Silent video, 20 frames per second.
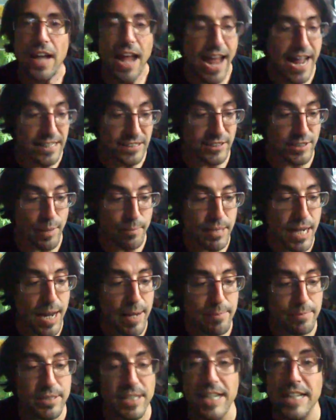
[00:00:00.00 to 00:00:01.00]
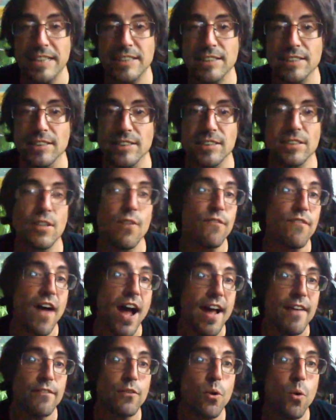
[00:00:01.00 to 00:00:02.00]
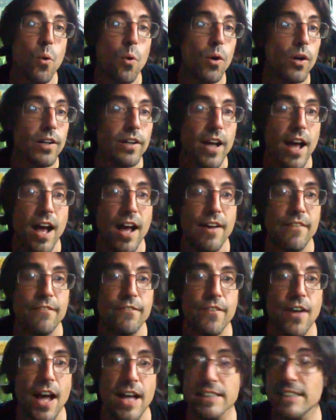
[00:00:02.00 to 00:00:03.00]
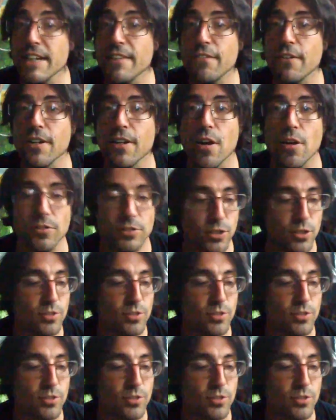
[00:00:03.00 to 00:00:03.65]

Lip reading: And sometimes it's the 5 chord of a different note.